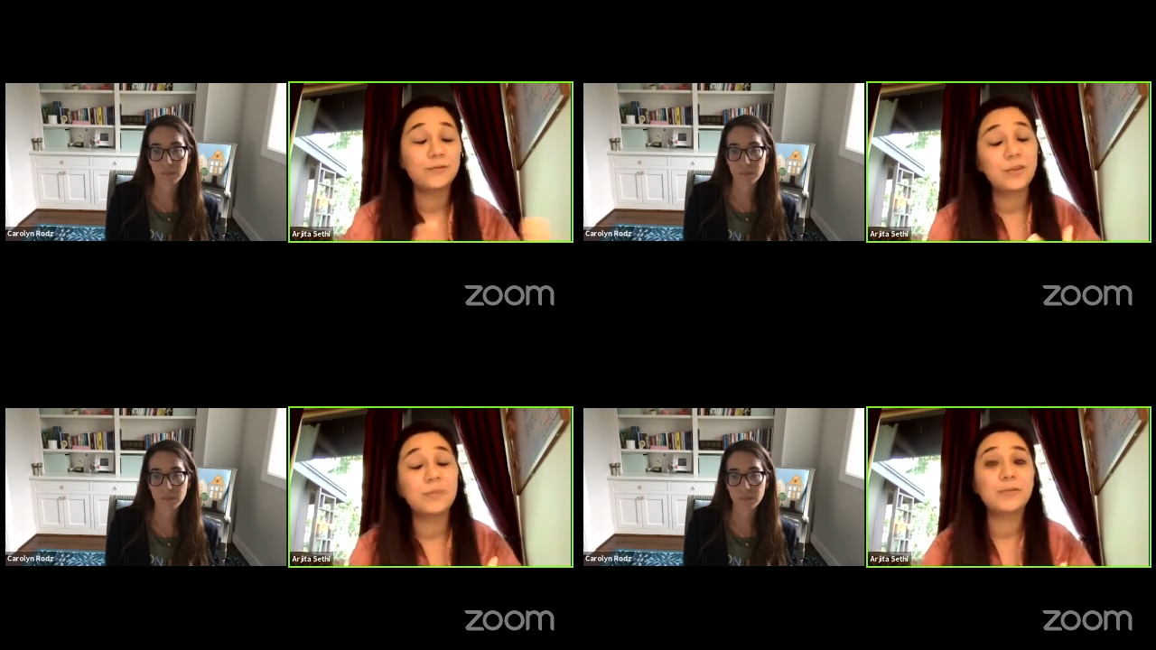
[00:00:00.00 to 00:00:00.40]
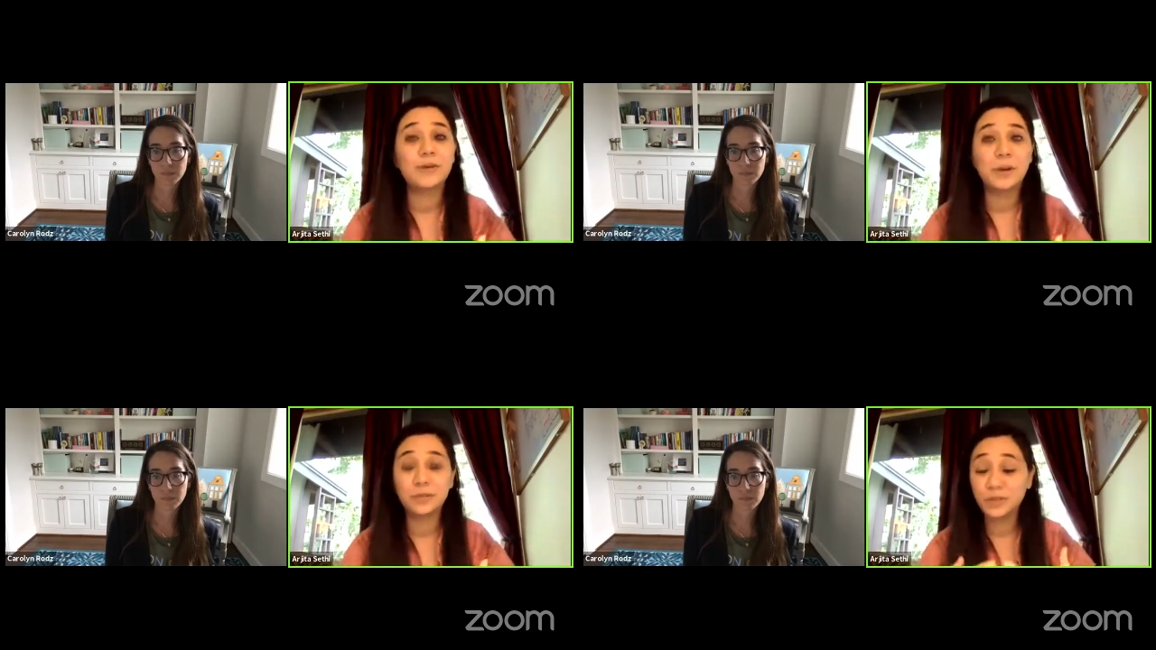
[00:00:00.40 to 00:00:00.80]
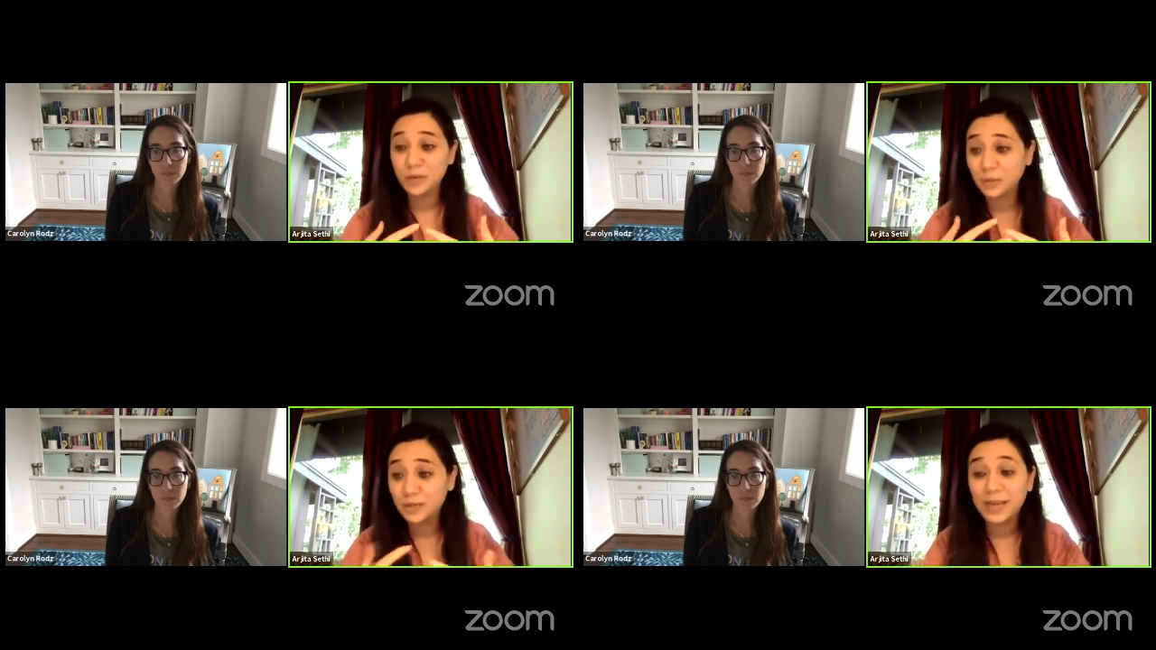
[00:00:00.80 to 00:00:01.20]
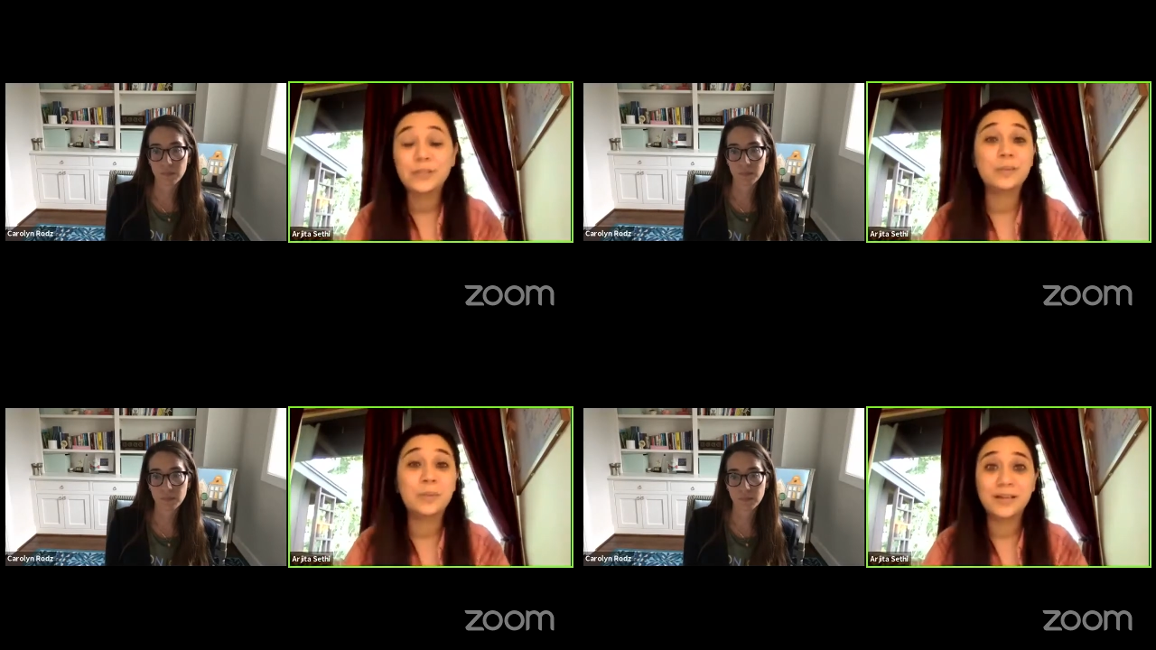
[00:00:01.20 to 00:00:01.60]
Speaker 1: female founder and you would like to
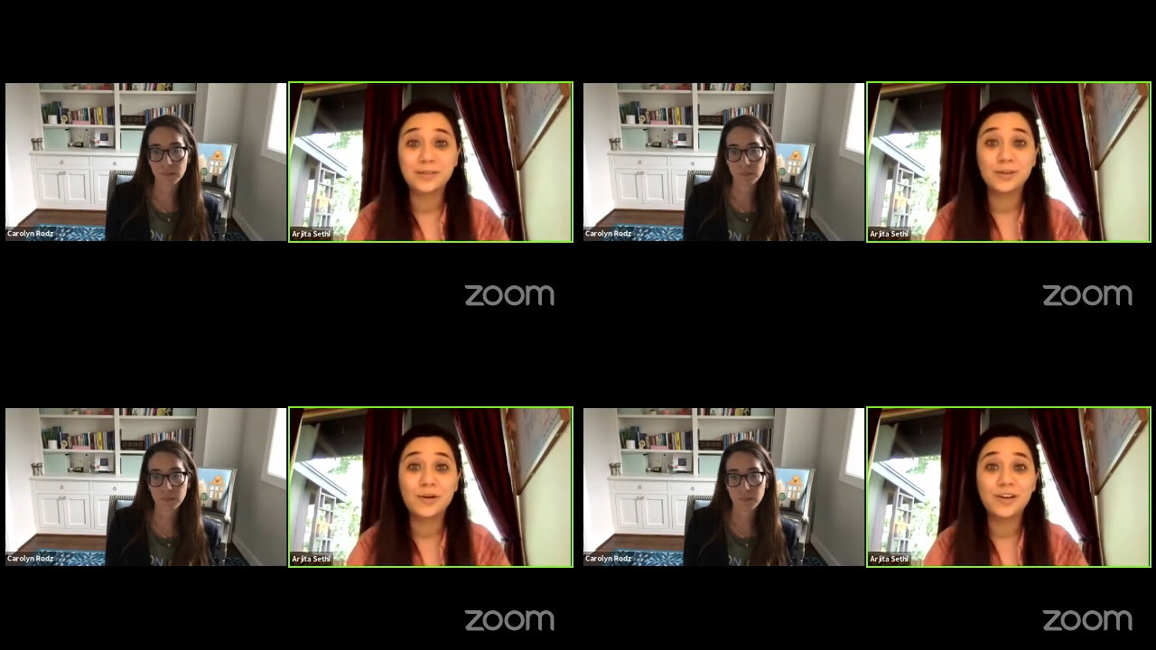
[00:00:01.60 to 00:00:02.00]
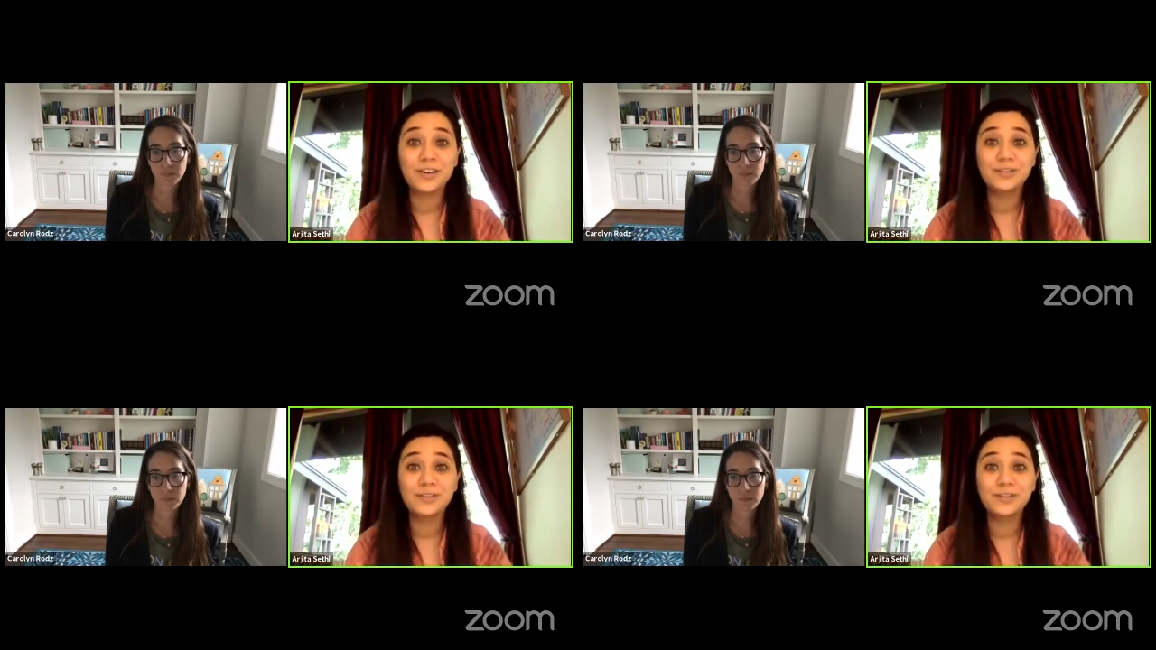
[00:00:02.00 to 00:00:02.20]
pass it on